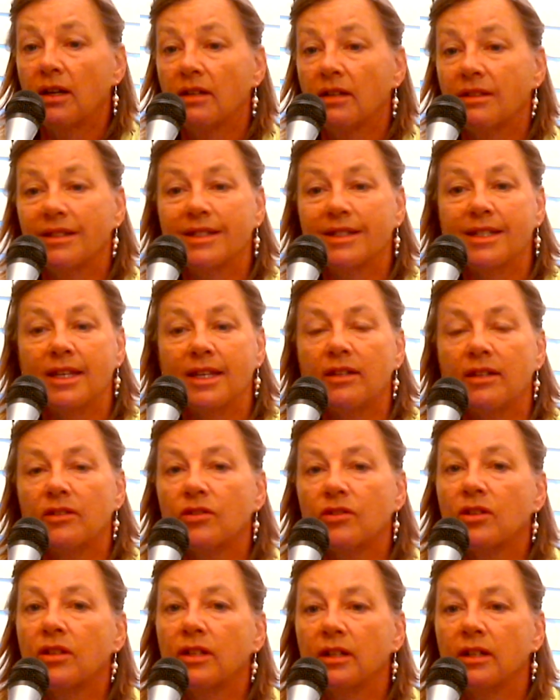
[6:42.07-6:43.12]
The seat is
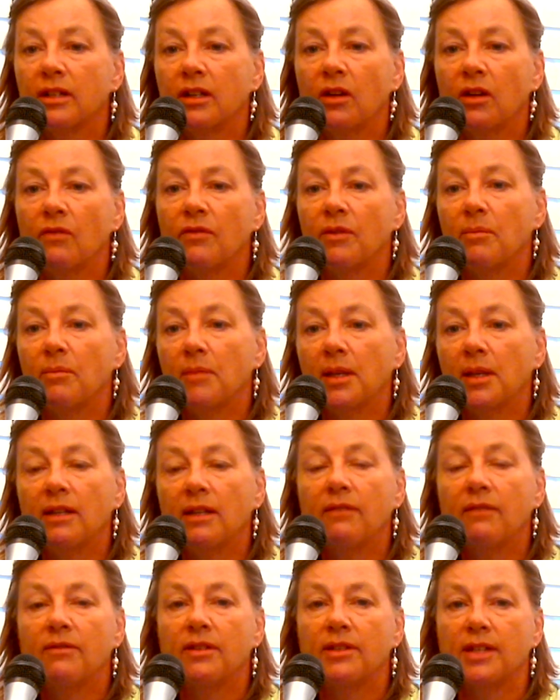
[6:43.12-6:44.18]
clearly over the middle
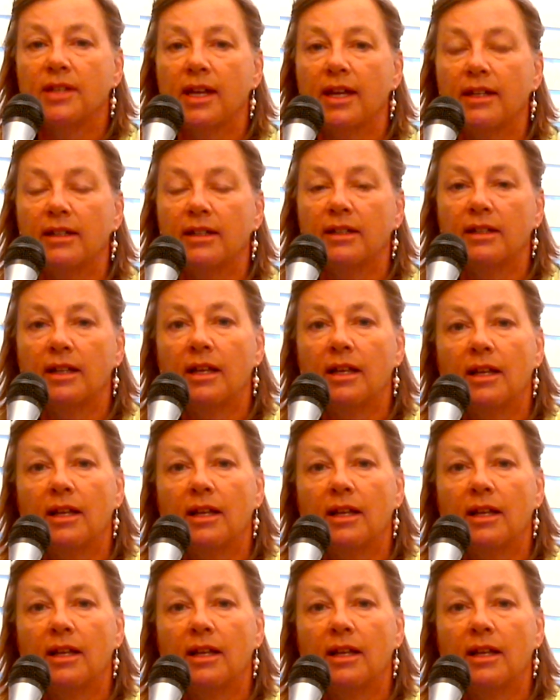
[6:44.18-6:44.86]
of the saddle